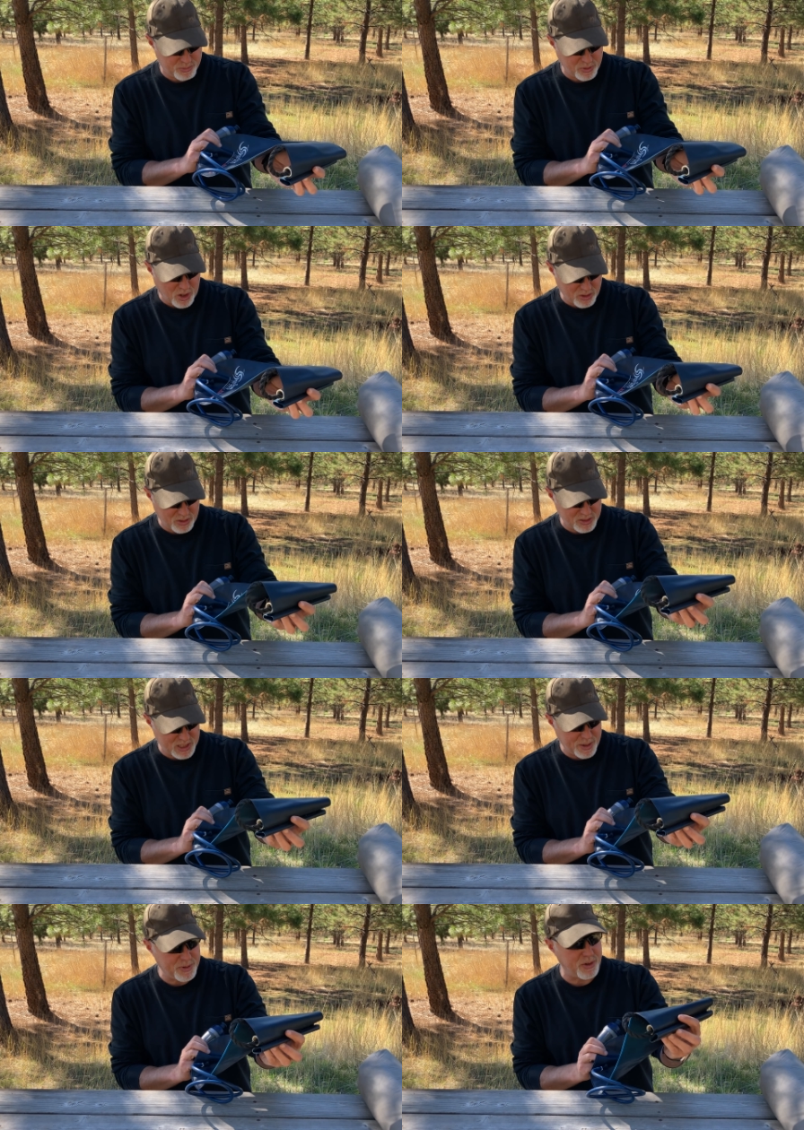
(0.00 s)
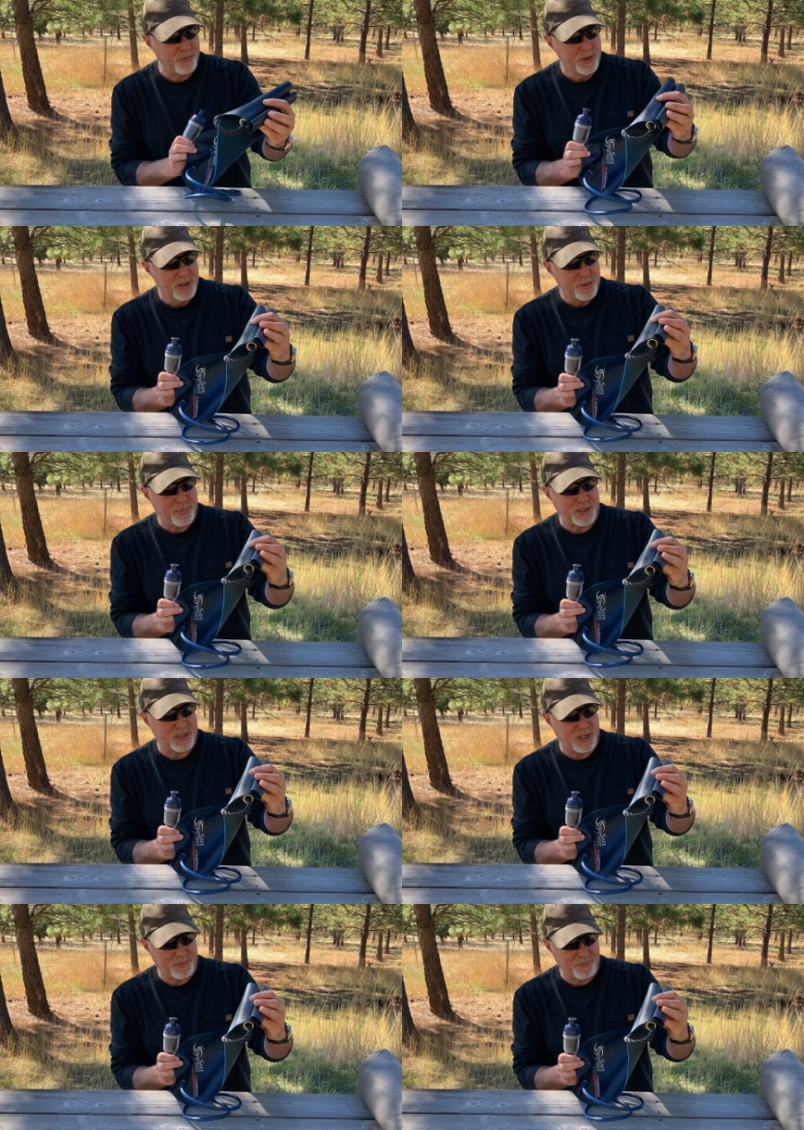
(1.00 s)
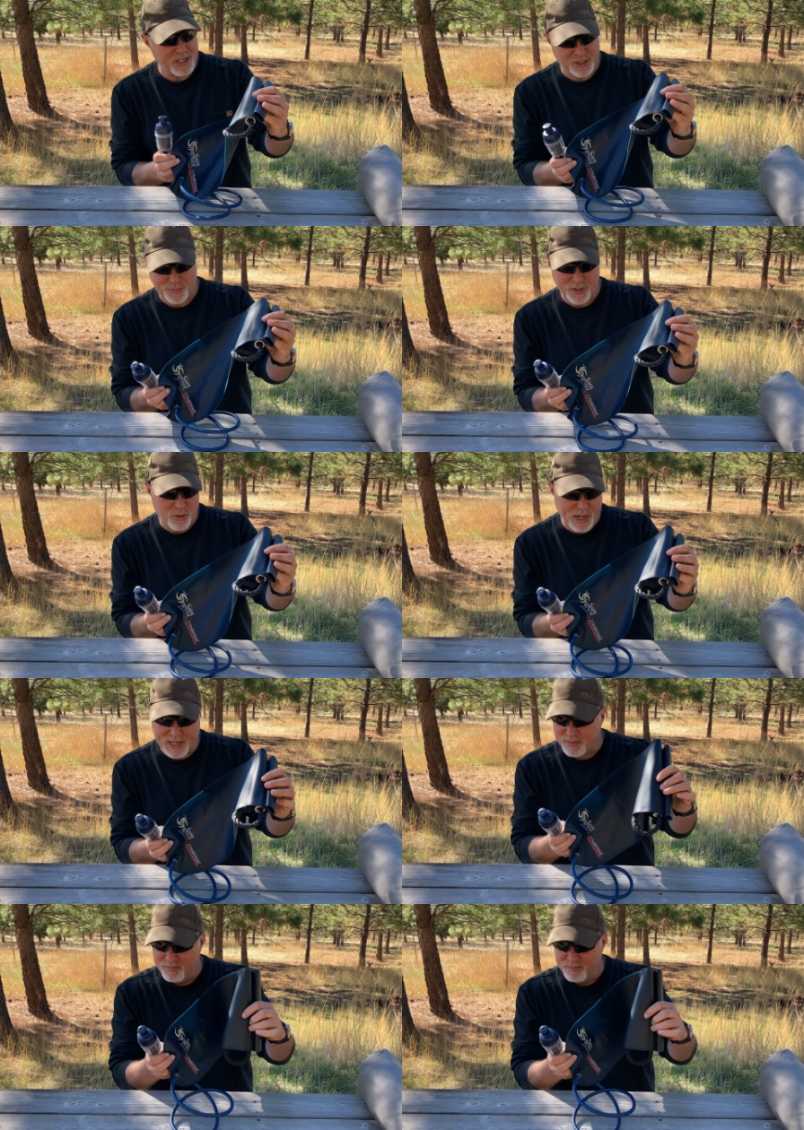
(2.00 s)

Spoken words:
long time ago, but it's been great.